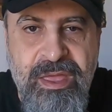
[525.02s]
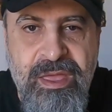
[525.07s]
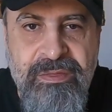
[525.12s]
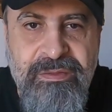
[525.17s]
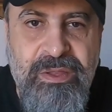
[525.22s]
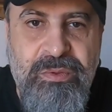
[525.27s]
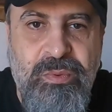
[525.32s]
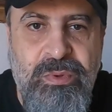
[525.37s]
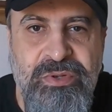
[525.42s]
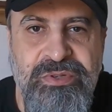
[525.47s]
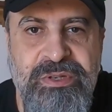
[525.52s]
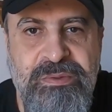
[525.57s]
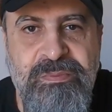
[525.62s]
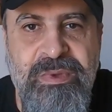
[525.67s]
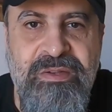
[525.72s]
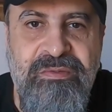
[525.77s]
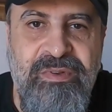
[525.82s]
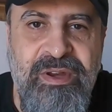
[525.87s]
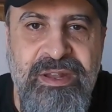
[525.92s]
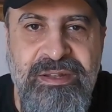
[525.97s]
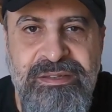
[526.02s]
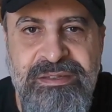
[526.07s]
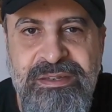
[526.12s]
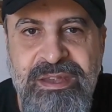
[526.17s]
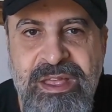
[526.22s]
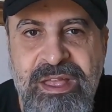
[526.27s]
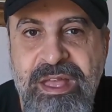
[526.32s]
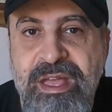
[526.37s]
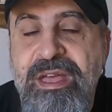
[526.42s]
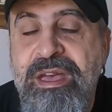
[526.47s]
that was it, my friends.
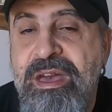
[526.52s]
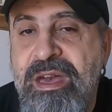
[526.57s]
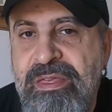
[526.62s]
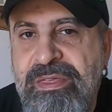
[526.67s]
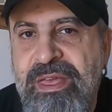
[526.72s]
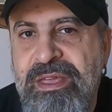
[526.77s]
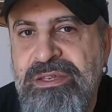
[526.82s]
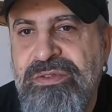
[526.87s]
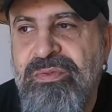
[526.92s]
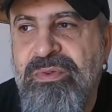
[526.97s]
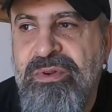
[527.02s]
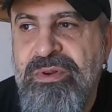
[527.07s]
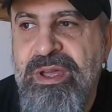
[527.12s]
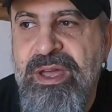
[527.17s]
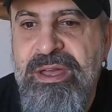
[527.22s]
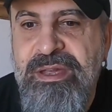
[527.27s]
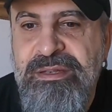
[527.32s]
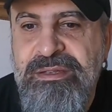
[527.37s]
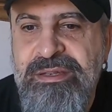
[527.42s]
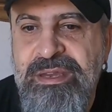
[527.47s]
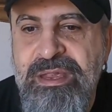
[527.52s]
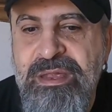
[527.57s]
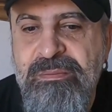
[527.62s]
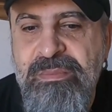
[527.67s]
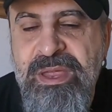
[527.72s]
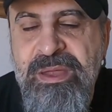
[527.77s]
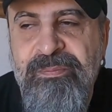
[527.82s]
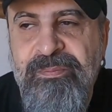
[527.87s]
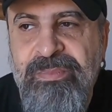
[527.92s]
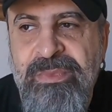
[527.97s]
Thanks for uh, seeing
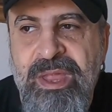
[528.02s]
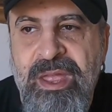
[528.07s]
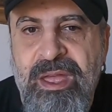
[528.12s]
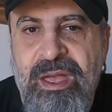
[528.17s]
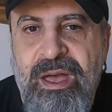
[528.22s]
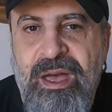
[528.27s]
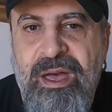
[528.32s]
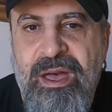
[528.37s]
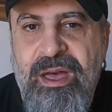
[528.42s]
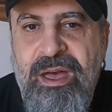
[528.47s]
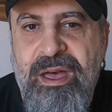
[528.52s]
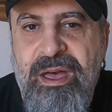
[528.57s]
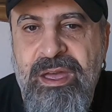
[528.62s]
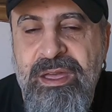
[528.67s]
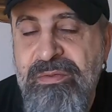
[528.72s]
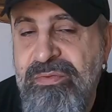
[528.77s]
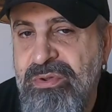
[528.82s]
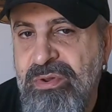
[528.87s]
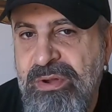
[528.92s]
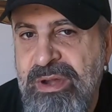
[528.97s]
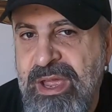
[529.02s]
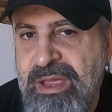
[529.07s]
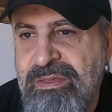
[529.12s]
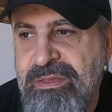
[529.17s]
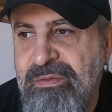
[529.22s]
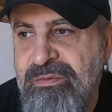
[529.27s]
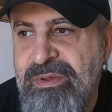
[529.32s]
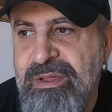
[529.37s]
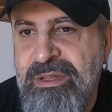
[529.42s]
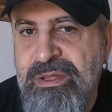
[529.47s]
me. Uh, if you like
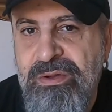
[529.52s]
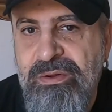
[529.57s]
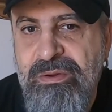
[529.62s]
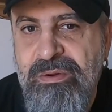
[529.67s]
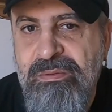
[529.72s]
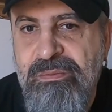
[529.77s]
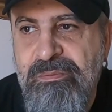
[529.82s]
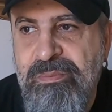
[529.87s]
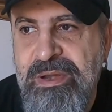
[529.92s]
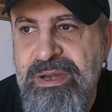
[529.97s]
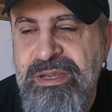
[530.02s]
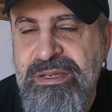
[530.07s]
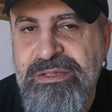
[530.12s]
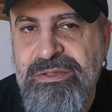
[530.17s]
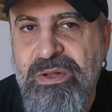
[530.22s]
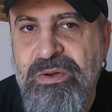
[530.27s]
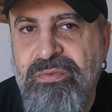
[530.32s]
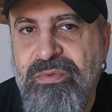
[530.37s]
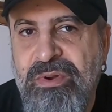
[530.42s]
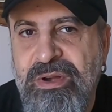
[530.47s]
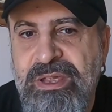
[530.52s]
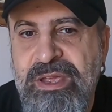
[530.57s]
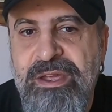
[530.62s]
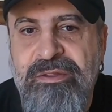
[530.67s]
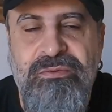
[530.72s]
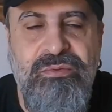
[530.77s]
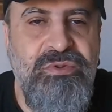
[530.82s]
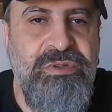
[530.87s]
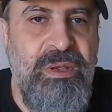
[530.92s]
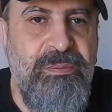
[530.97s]
the video, please don't
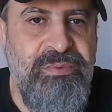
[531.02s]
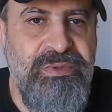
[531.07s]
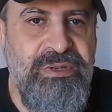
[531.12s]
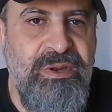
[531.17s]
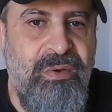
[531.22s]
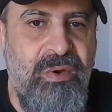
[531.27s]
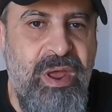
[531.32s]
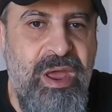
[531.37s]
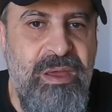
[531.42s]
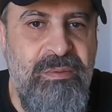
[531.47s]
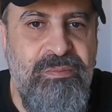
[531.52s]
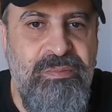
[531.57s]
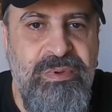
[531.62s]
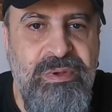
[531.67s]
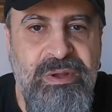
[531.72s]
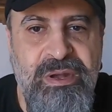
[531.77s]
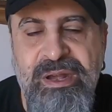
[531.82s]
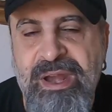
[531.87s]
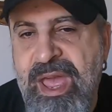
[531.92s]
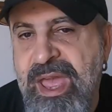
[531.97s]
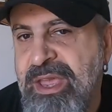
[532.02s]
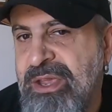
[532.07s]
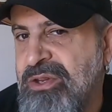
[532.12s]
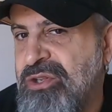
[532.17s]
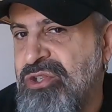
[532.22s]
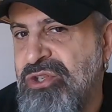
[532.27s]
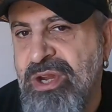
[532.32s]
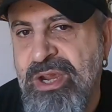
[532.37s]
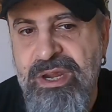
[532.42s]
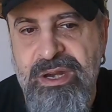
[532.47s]
forget to subscribe, like,
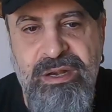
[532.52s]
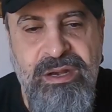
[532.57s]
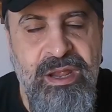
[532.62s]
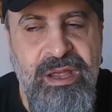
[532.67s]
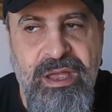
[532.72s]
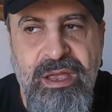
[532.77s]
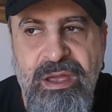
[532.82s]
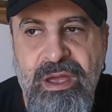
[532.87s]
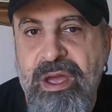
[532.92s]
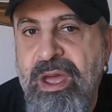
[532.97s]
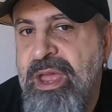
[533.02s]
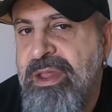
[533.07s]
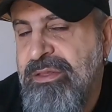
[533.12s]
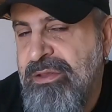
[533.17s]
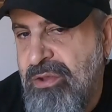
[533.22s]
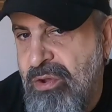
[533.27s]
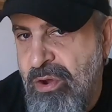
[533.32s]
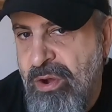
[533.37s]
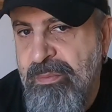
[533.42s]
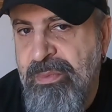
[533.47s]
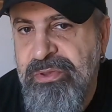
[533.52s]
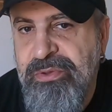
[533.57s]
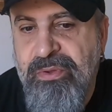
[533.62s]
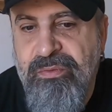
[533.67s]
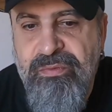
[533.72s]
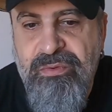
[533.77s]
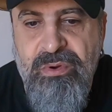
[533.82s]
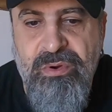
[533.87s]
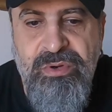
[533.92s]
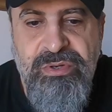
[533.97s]
share, and comment,
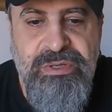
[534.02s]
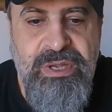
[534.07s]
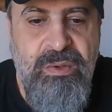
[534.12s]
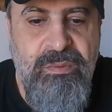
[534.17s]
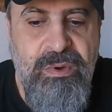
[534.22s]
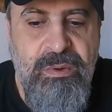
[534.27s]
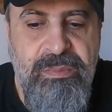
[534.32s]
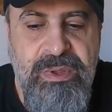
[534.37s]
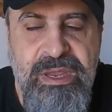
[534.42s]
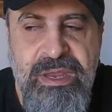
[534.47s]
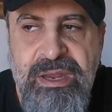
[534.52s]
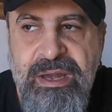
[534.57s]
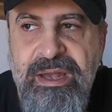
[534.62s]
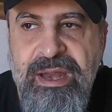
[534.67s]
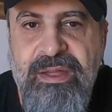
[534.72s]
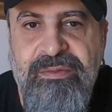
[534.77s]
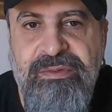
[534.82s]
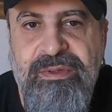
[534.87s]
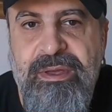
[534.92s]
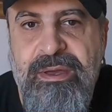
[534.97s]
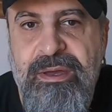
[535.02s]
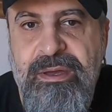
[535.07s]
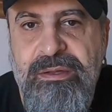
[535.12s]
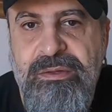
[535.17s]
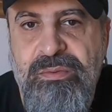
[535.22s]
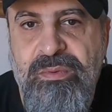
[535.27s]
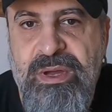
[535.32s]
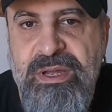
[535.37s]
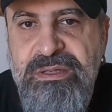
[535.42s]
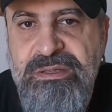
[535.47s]
of course. I will be glad uh,
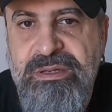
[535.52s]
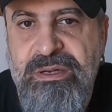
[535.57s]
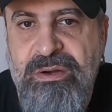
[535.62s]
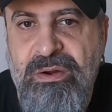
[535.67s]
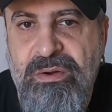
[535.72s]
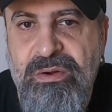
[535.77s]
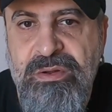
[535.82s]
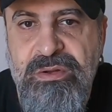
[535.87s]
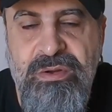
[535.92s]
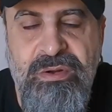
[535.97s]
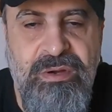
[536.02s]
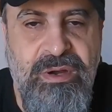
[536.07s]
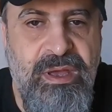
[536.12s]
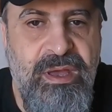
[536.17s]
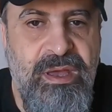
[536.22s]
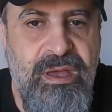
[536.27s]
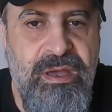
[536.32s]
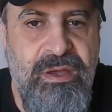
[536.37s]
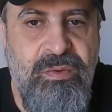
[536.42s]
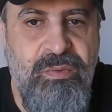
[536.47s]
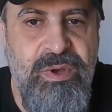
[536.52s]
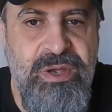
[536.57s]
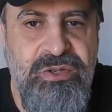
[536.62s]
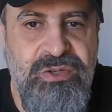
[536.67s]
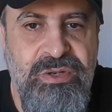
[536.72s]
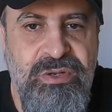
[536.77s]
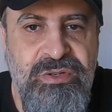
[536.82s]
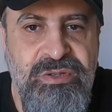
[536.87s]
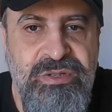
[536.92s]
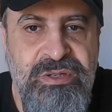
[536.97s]
to answer all your uh,
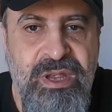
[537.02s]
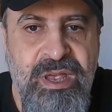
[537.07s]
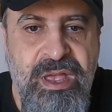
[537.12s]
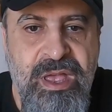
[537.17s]
questions.